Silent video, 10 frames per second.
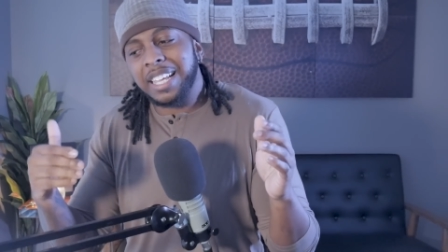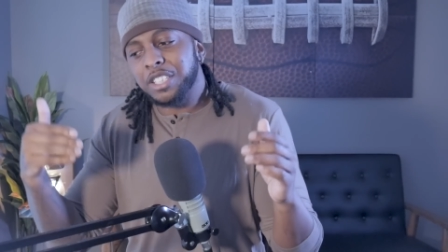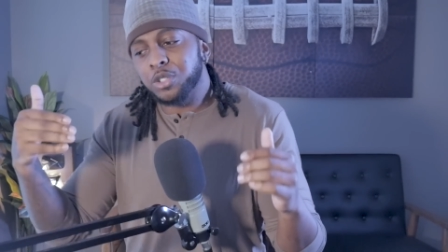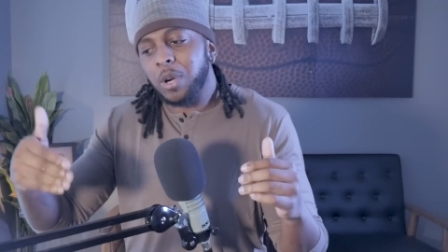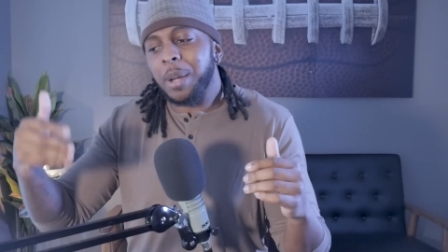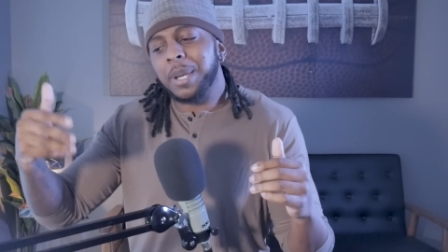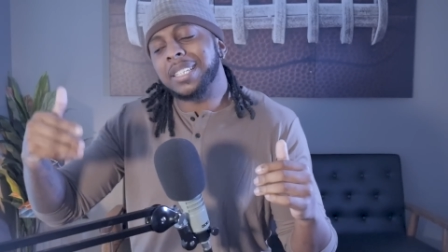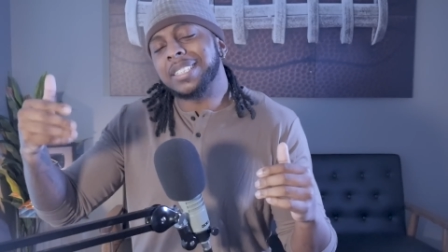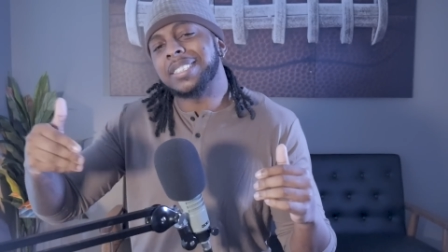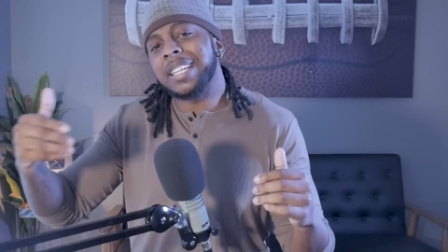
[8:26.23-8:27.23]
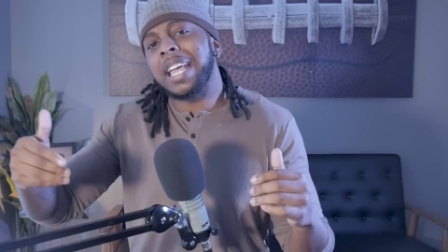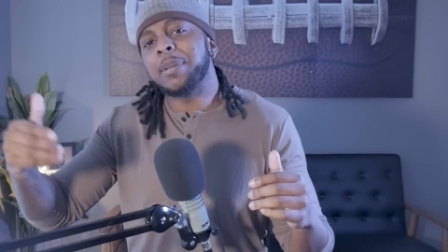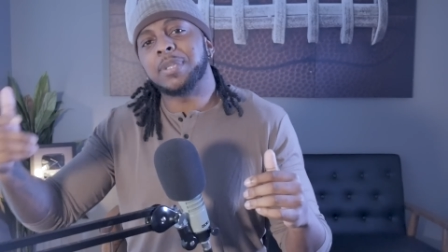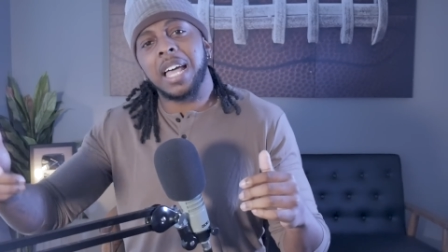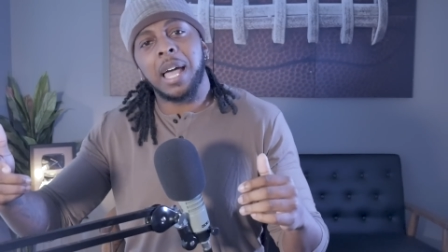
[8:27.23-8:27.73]
Like it dropped at the
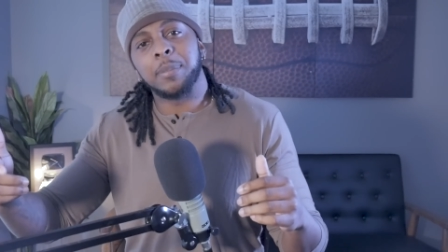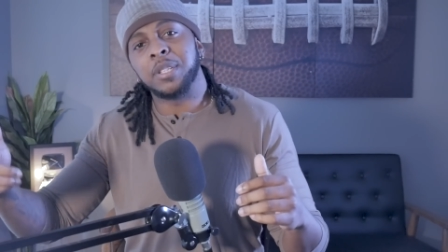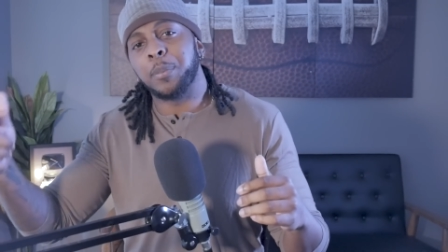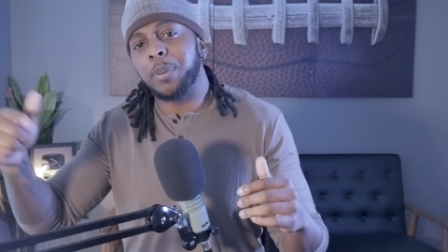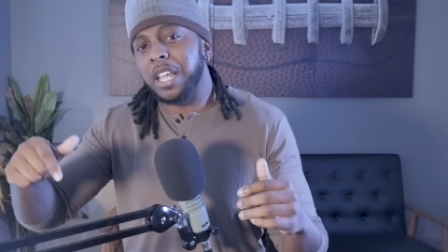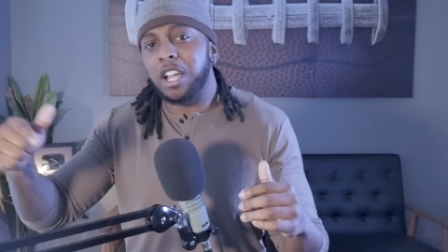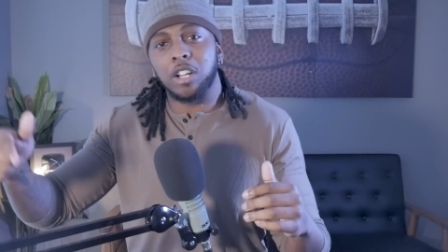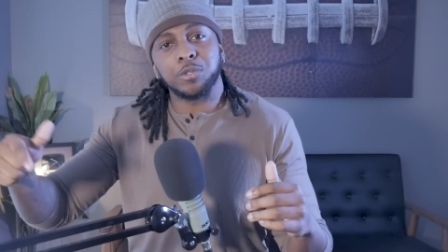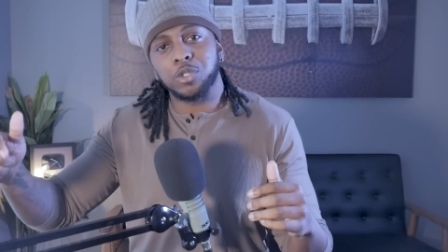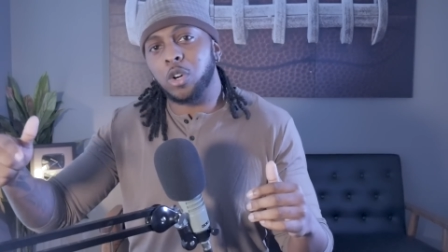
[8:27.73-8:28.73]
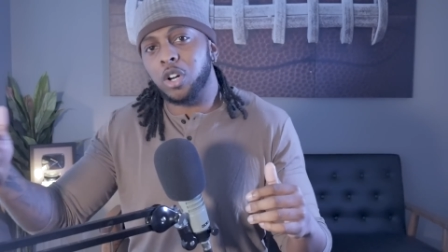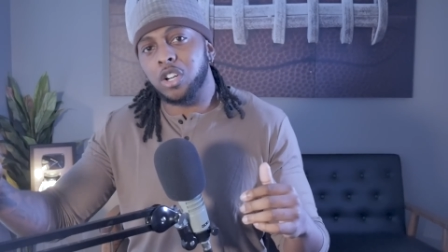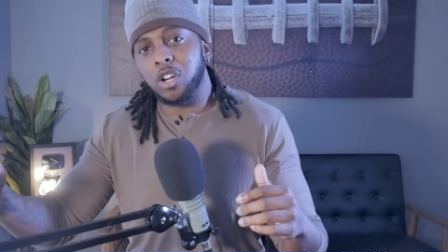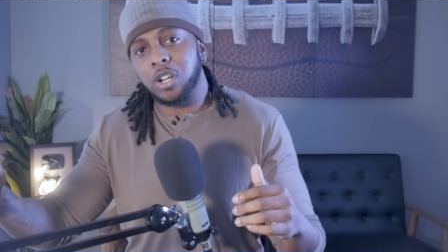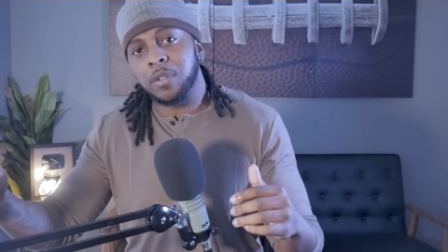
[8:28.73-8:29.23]
same time that the playoffs was
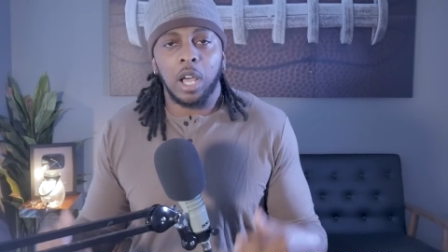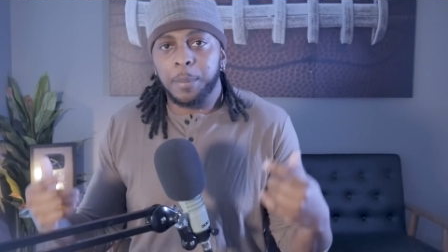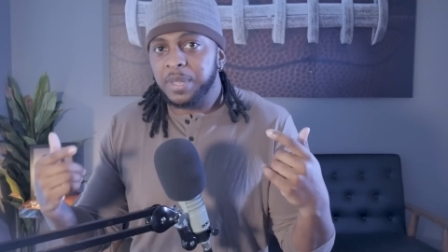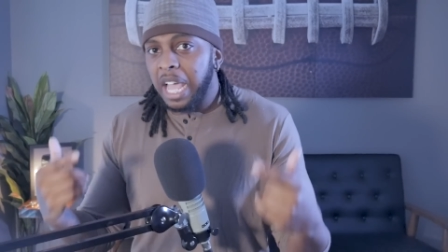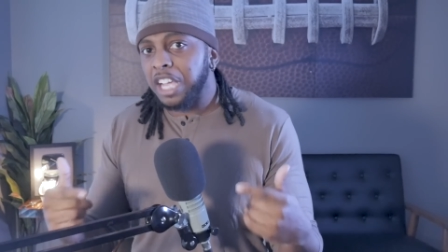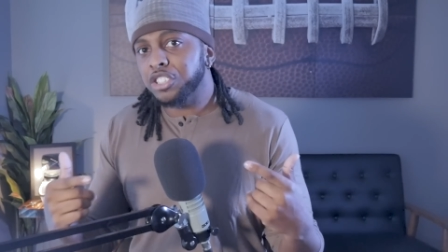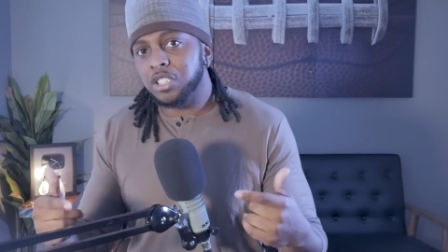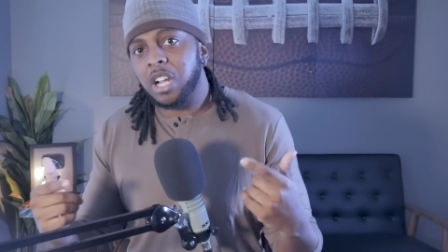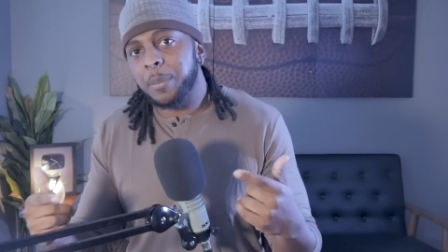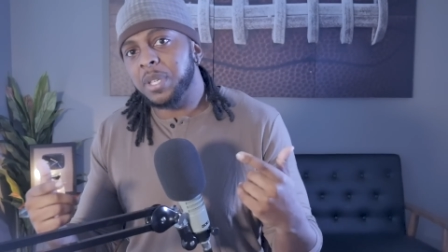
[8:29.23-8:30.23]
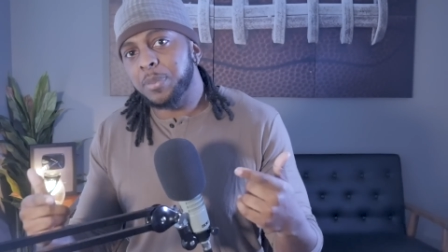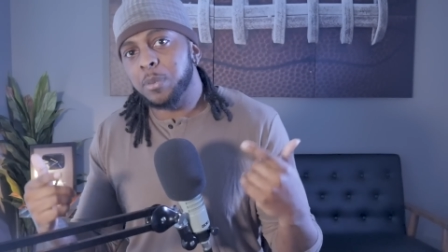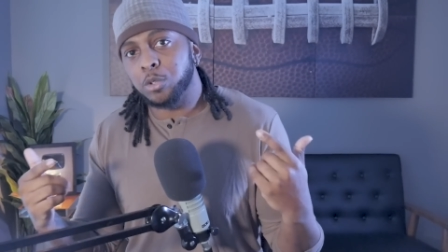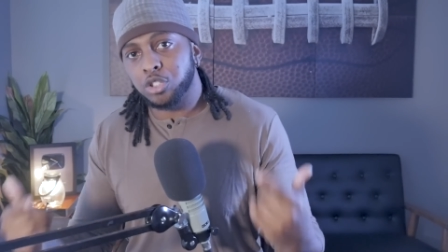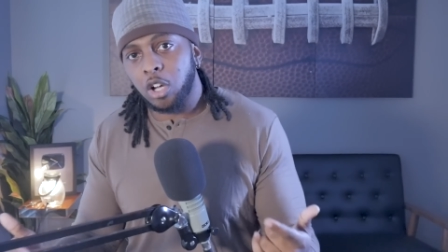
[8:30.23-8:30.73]
going on, so I'm not sure how many
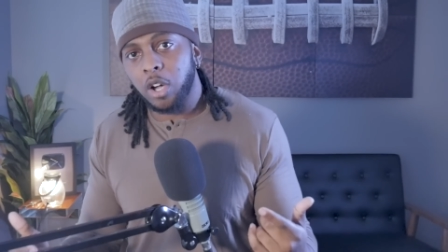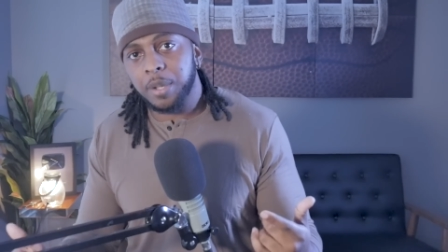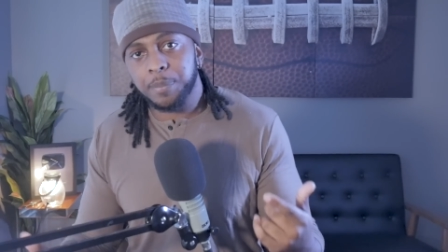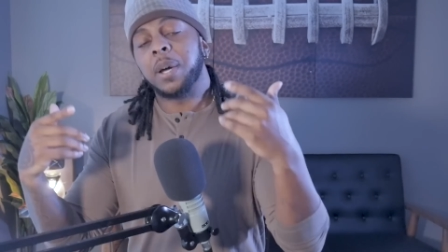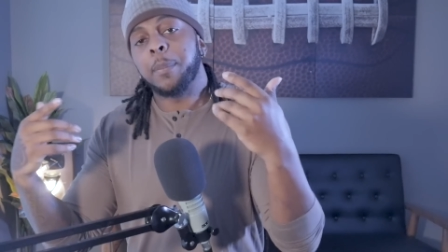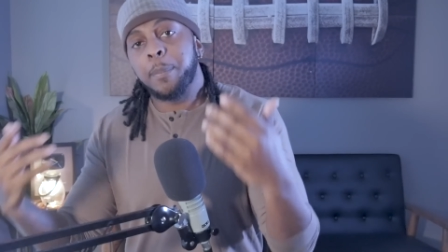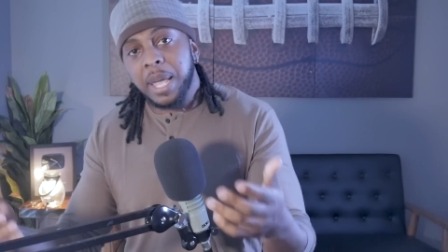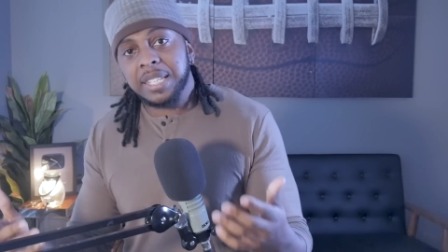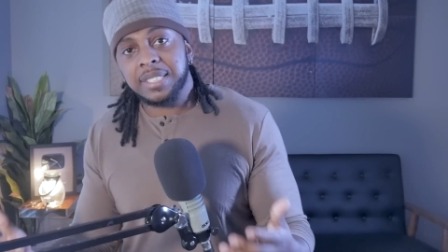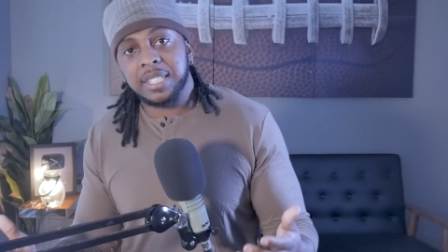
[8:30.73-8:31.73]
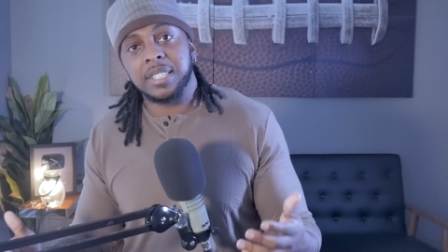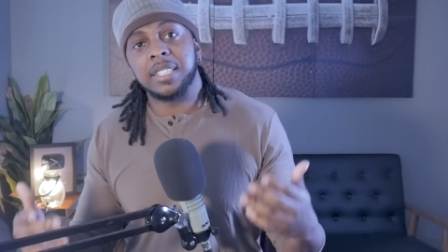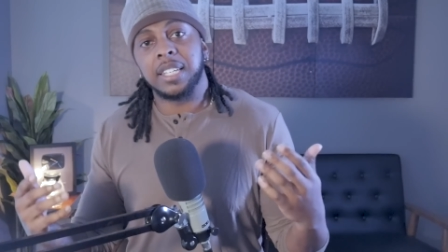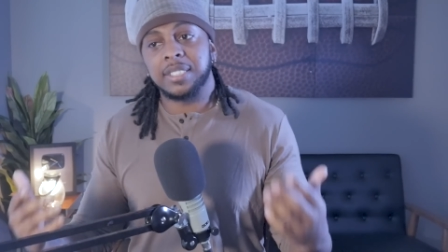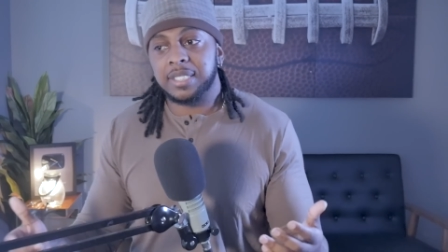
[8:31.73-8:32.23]
people saw it, but
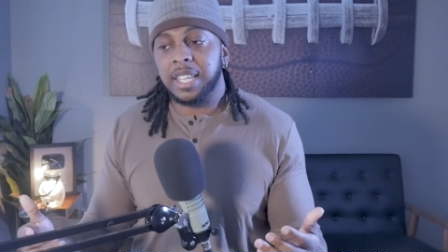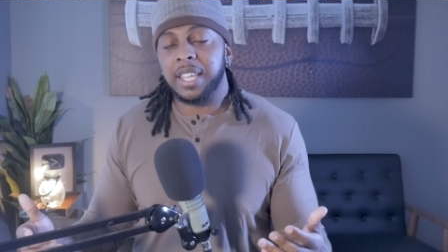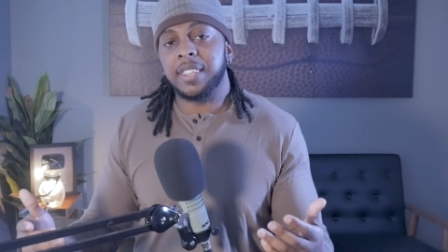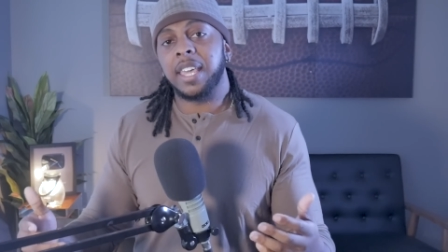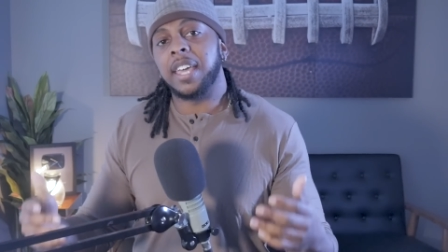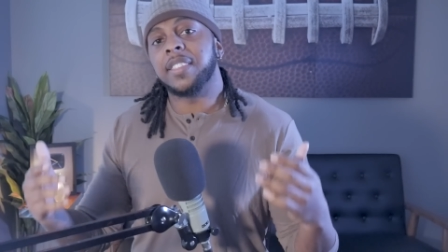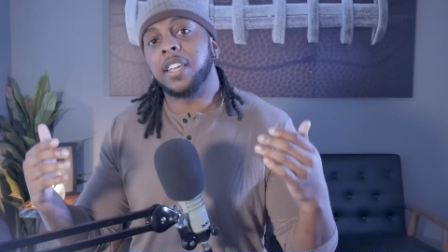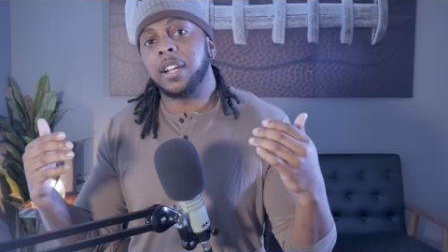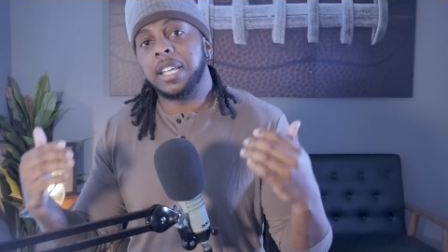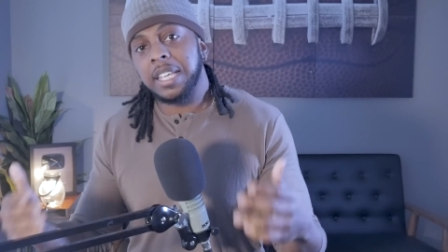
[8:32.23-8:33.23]
basically they said that there